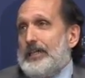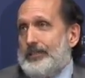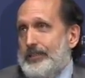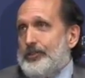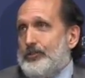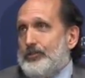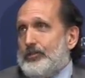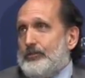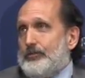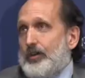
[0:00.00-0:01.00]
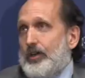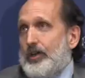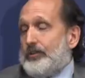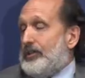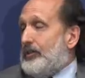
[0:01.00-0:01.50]
issues of
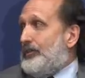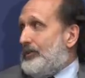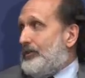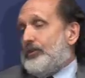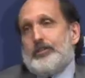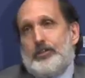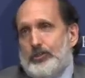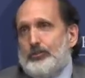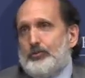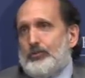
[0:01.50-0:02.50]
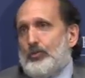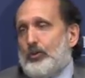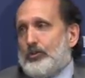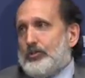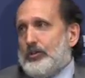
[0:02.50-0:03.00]
ethnic and religious tensions would, of
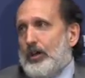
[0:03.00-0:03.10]
course,